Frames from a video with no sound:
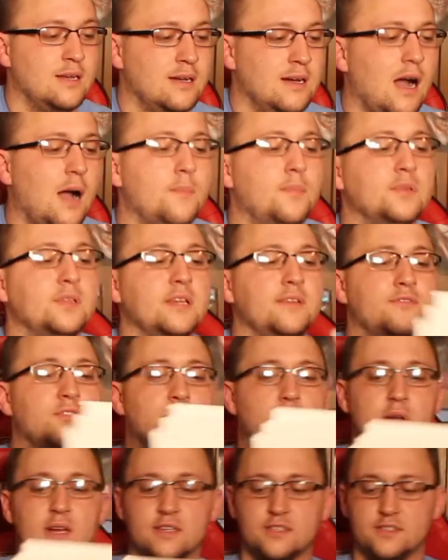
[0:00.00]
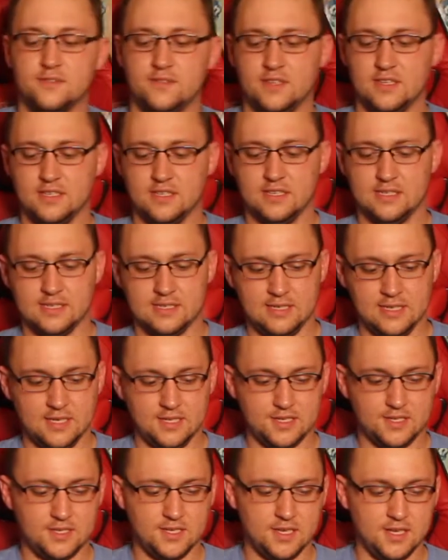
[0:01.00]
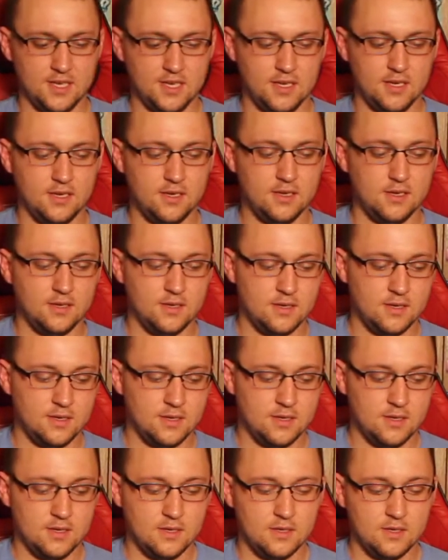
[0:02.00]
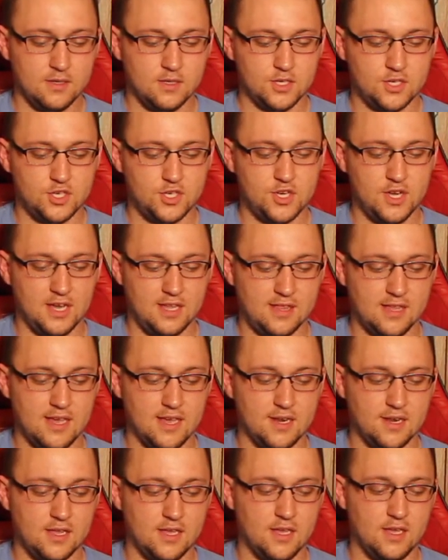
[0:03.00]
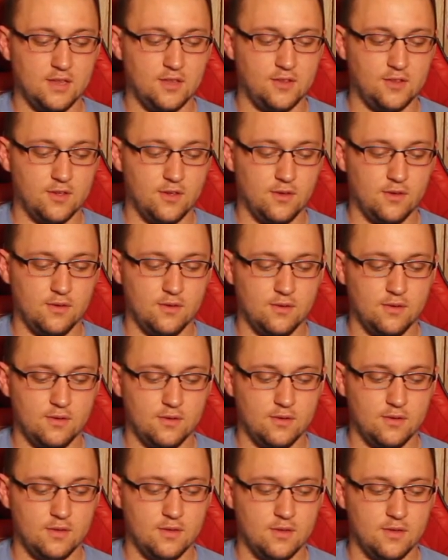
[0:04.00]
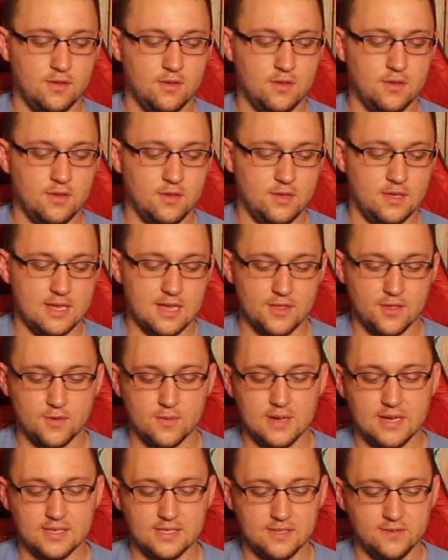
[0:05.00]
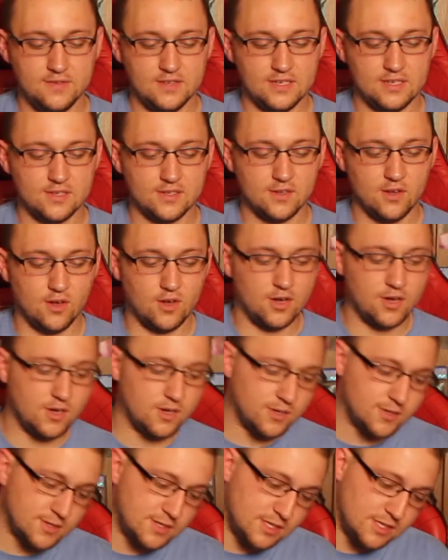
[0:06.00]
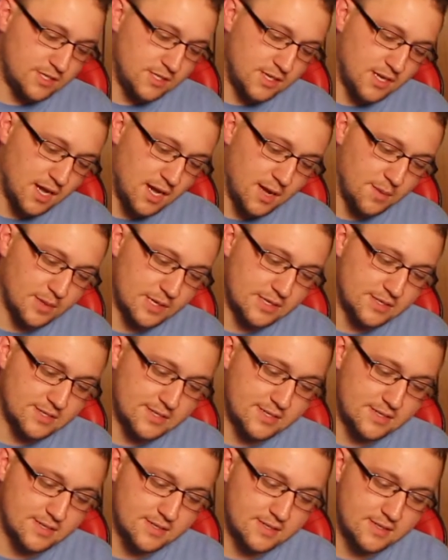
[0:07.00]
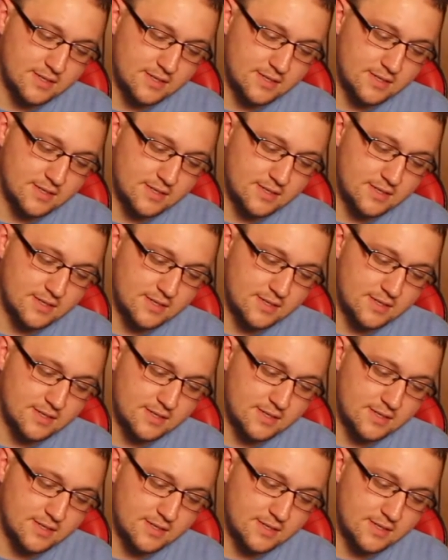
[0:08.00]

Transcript: I believe the rest of this is DC. Let's check that again. So, yeah, the rest of it is all DC Comics.